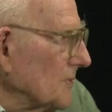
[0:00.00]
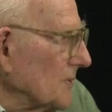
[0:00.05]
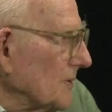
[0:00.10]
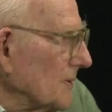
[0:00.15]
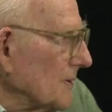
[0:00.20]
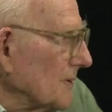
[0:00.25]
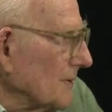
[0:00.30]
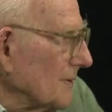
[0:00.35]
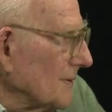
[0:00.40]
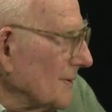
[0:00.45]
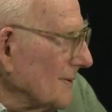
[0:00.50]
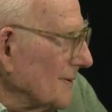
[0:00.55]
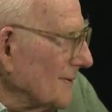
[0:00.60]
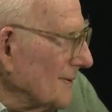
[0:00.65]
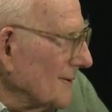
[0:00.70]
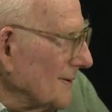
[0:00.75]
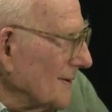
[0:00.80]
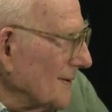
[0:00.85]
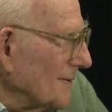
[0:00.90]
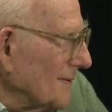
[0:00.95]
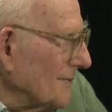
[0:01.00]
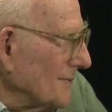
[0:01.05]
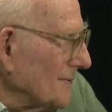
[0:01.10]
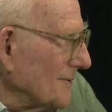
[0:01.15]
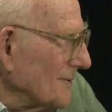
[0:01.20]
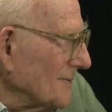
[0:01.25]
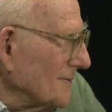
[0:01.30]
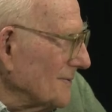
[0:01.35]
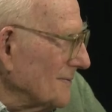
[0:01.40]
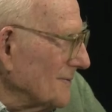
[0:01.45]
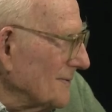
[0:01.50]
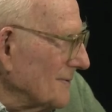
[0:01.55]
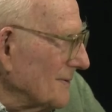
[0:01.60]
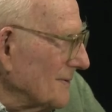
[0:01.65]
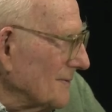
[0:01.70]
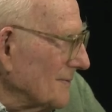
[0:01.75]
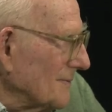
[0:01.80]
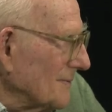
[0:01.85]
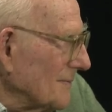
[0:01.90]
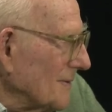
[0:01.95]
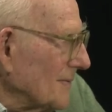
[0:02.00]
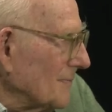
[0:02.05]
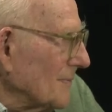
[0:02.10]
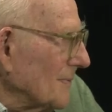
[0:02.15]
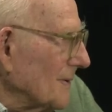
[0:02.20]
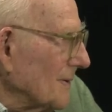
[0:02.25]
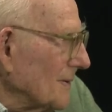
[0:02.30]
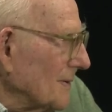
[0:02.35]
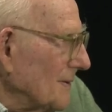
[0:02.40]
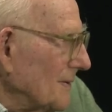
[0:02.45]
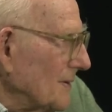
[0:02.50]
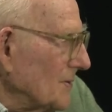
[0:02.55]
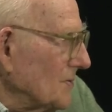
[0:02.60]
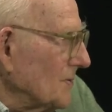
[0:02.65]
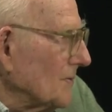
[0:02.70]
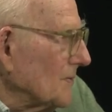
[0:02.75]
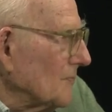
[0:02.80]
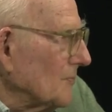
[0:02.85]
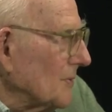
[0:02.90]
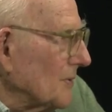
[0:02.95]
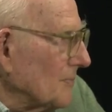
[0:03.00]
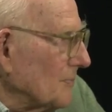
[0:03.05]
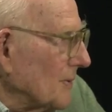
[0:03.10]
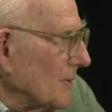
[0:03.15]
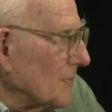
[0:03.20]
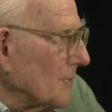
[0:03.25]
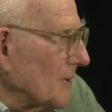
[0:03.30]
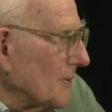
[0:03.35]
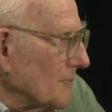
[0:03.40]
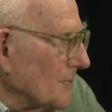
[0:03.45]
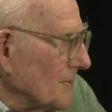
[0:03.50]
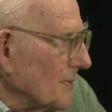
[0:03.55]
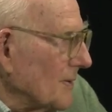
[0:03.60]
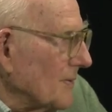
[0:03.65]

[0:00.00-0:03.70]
in, the, in those issues? That initiative not by the league,